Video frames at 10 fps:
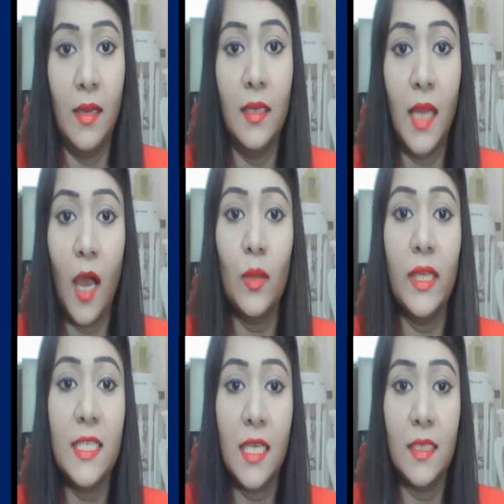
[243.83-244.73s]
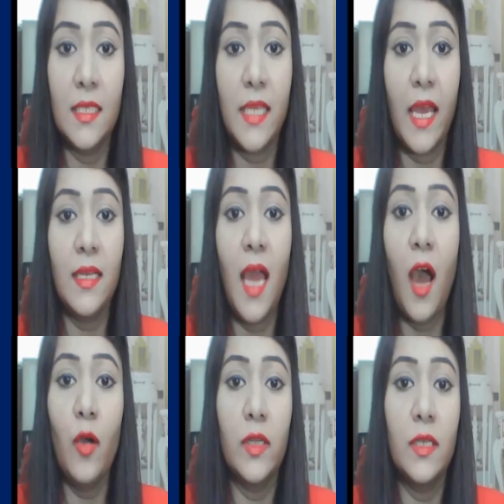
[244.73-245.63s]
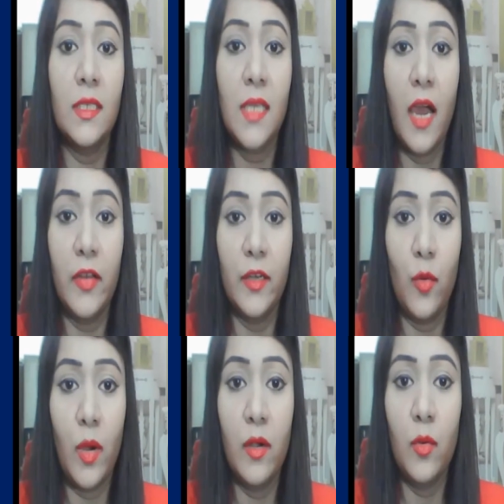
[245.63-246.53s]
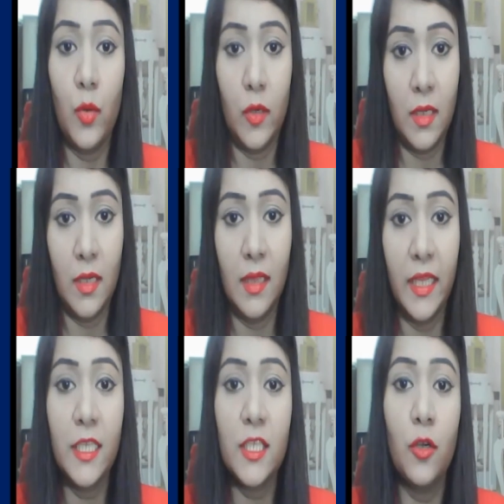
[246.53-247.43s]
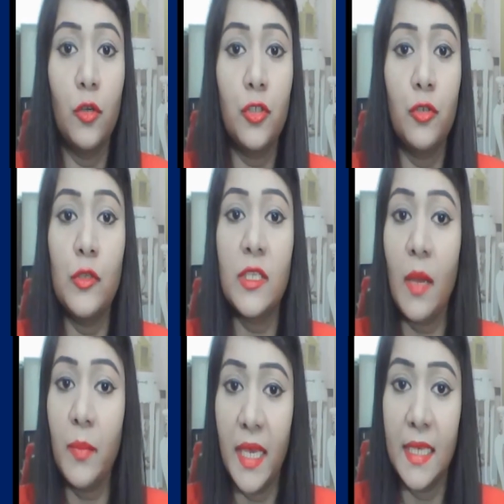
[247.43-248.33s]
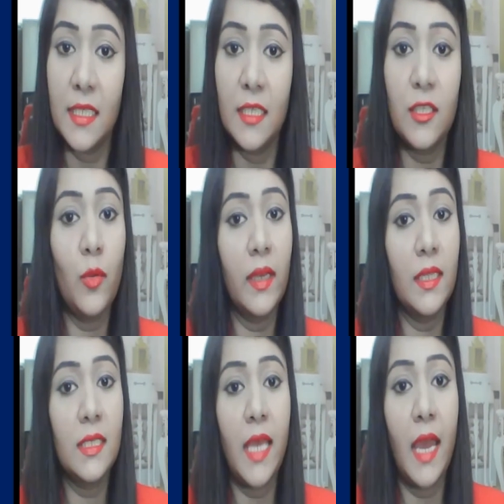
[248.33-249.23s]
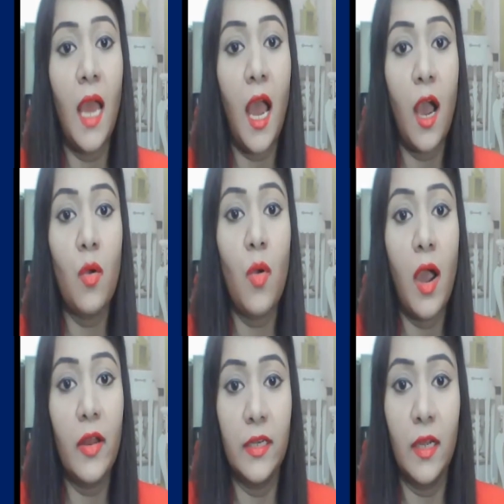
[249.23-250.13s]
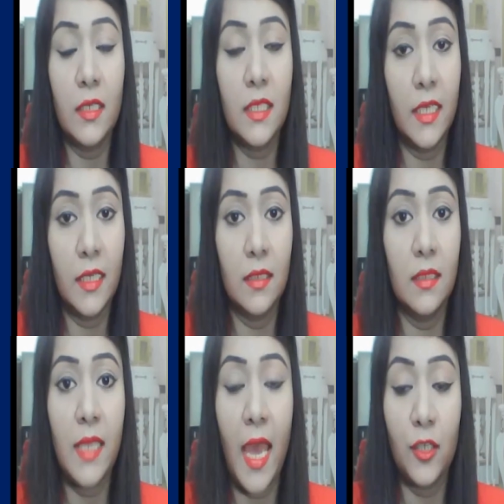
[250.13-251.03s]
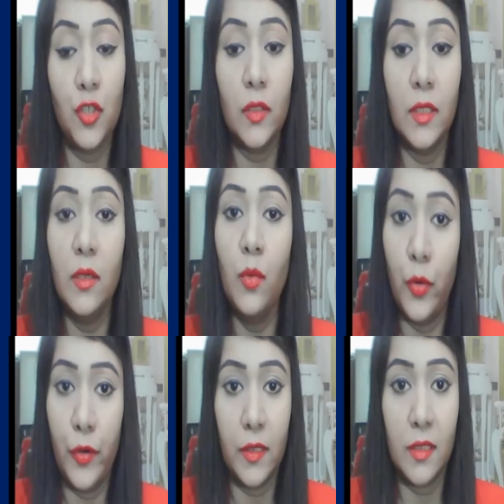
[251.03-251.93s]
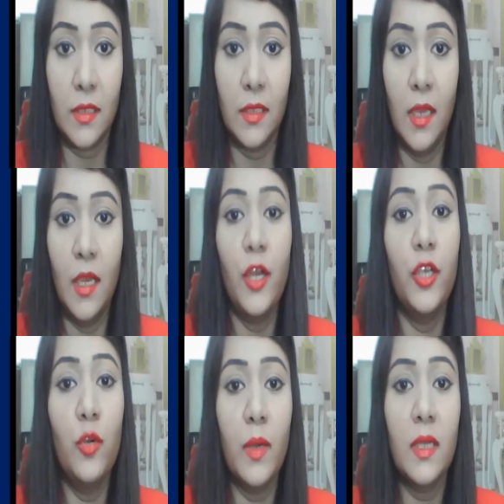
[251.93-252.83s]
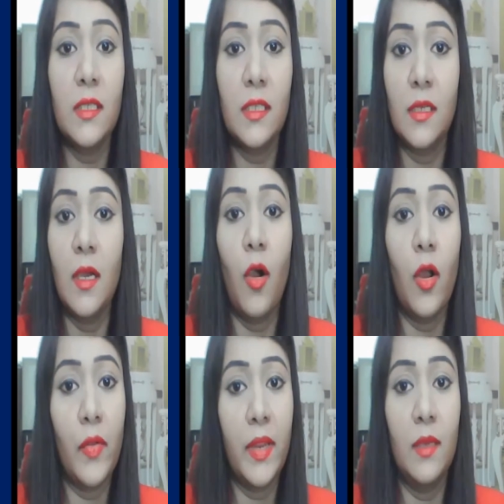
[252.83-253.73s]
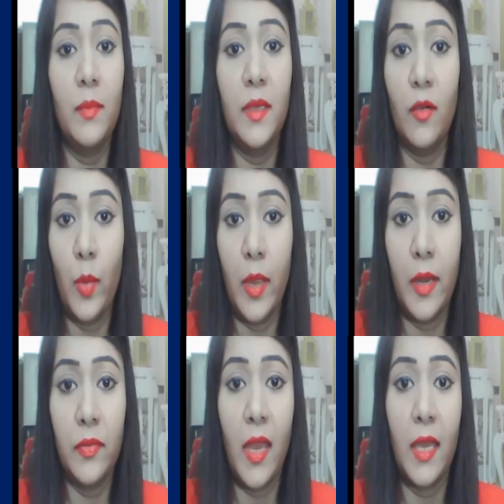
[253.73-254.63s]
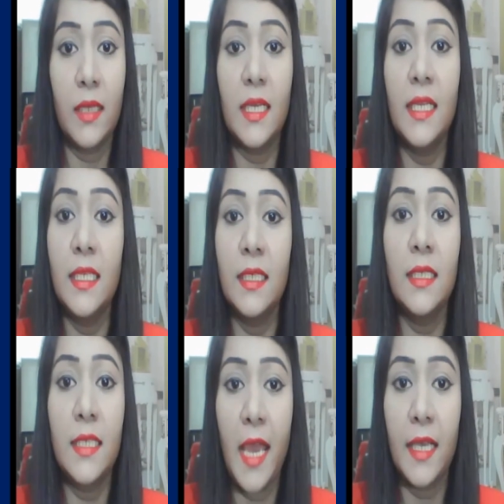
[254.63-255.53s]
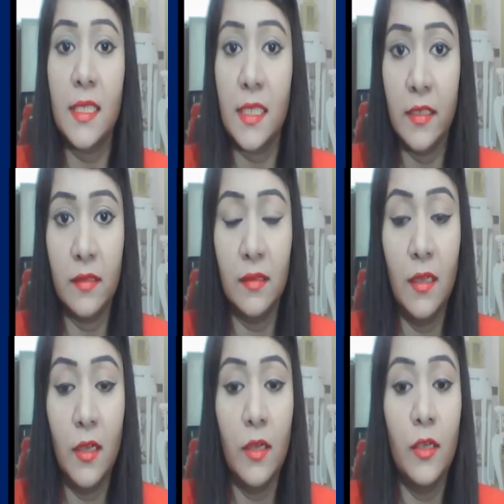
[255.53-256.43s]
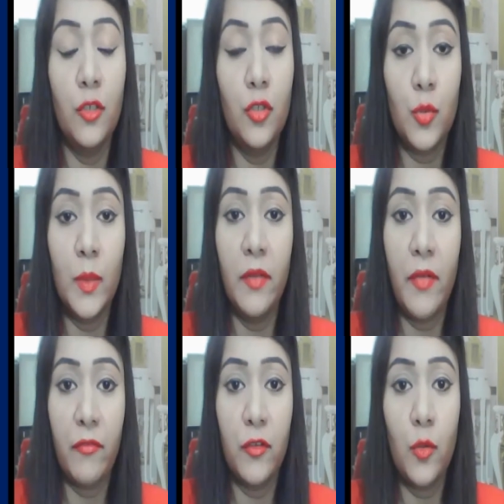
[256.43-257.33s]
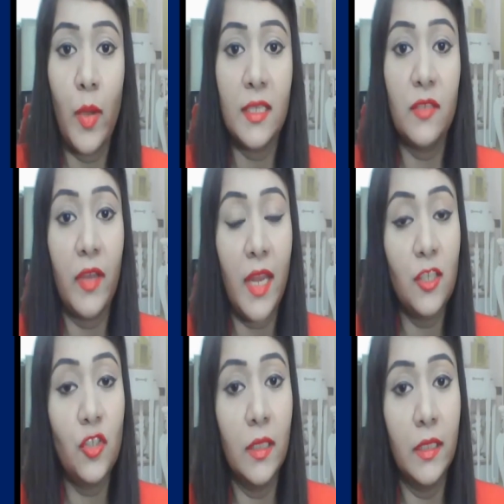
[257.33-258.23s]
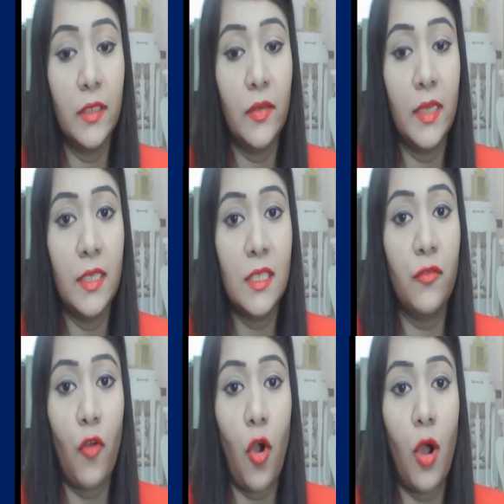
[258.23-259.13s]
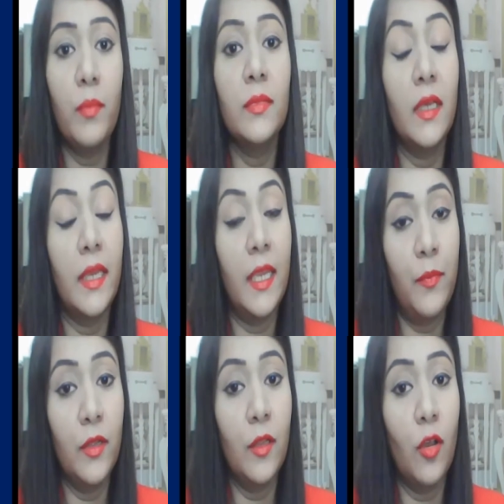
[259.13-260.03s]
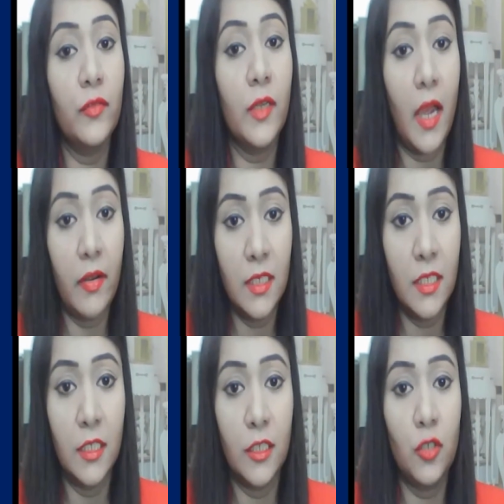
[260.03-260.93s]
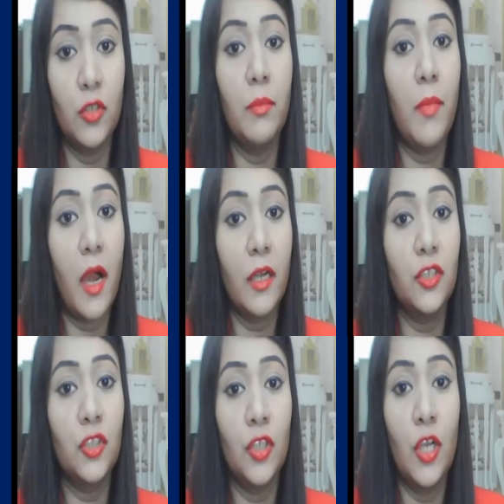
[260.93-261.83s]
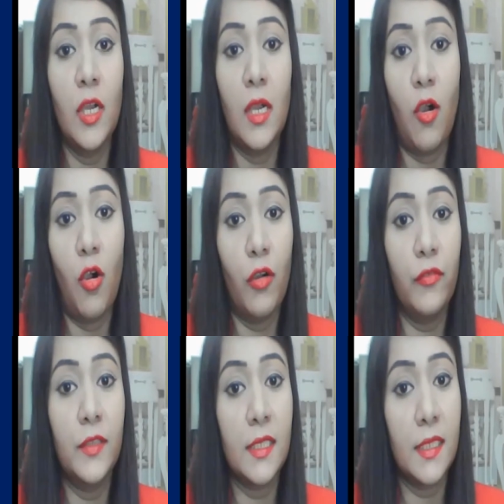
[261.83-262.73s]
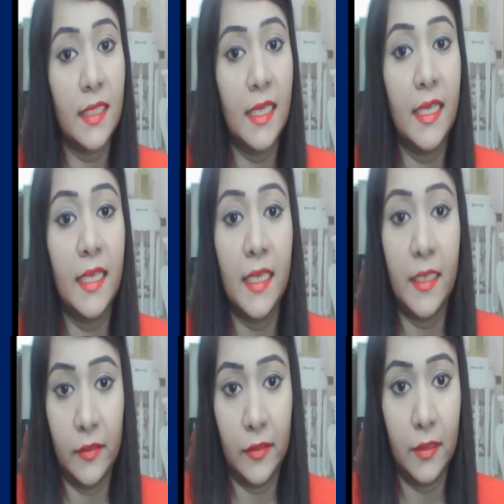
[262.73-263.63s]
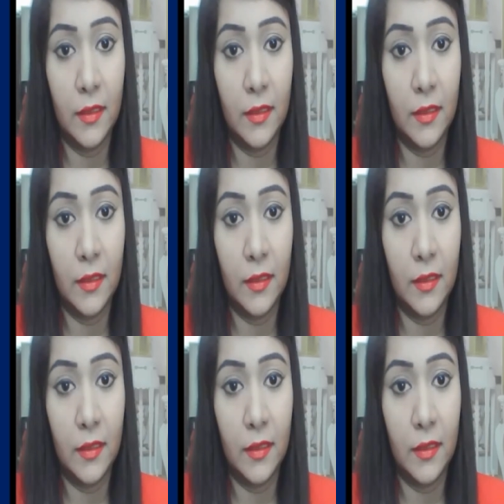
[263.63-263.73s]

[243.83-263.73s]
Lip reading: Now let's understand how does RNOR work. Let us go through some cases to understand how RNR status actually works. You must already be aware that Indian tax year, usually referred to as financial year, is from the April of the current year to the March of the succeeding year.